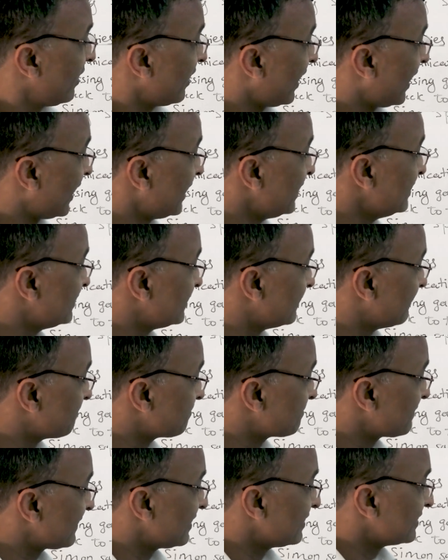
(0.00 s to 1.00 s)

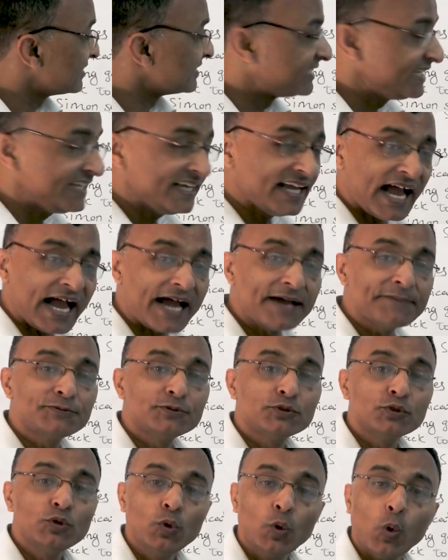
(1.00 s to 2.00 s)
and they have
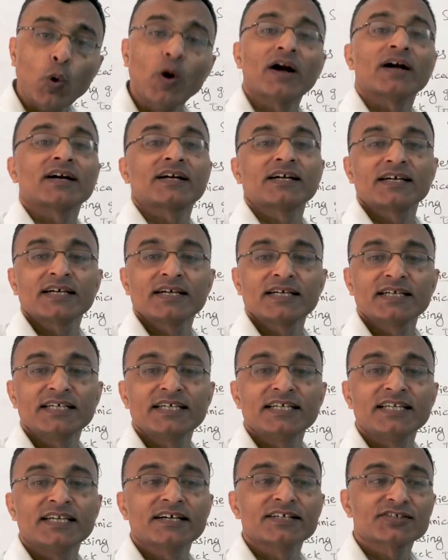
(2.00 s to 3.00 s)
to work
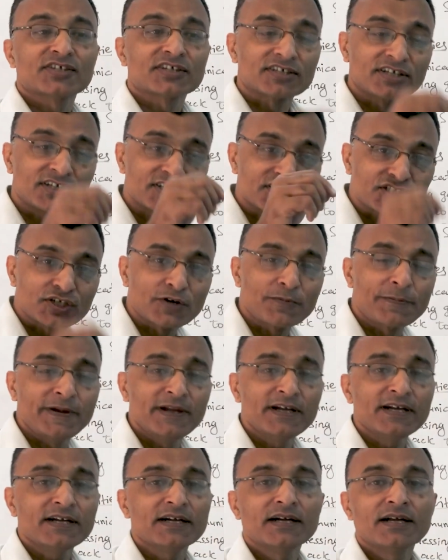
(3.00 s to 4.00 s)
in a certain
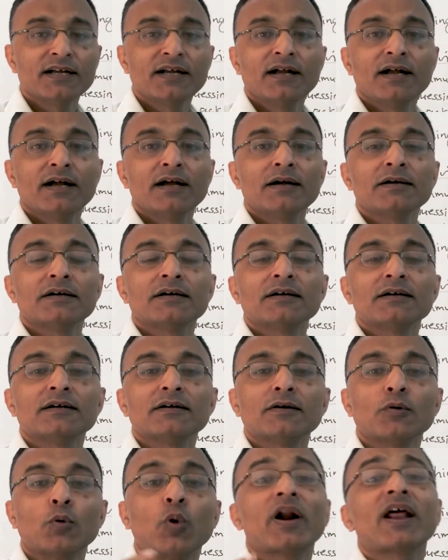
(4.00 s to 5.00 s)
topic
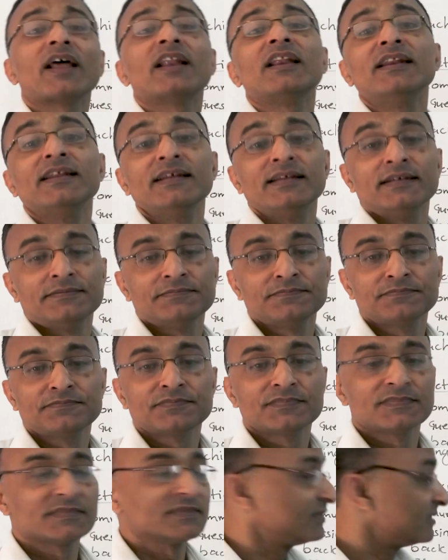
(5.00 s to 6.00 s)
orally.
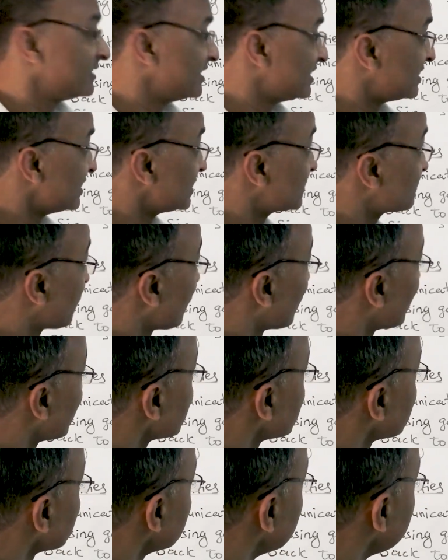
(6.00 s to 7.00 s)
It is for
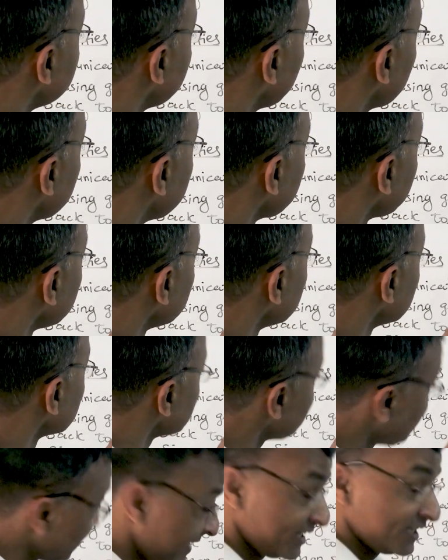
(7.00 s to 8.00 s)
developing
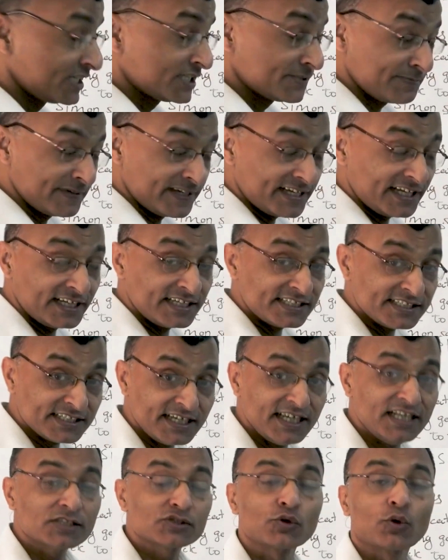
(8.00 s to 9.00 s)
speaking
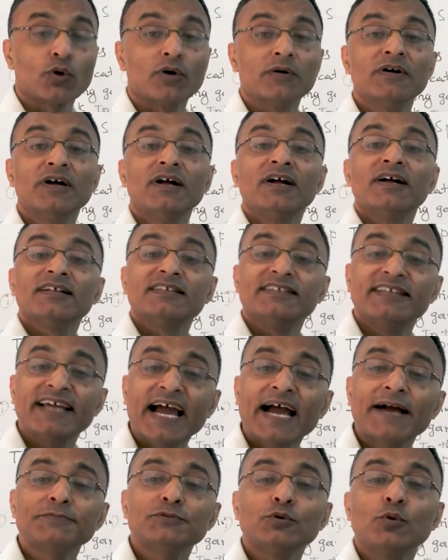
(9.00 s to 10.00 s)
skills, so they
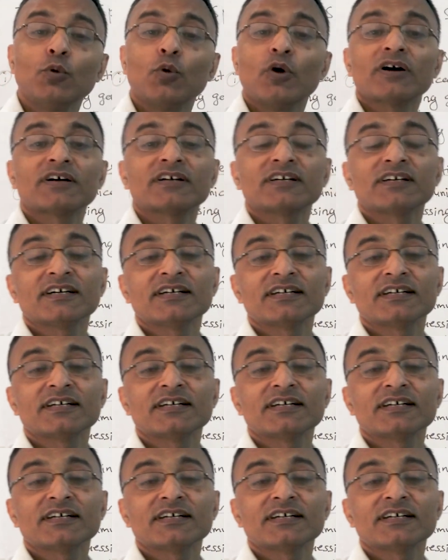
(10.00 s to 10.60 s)
have to work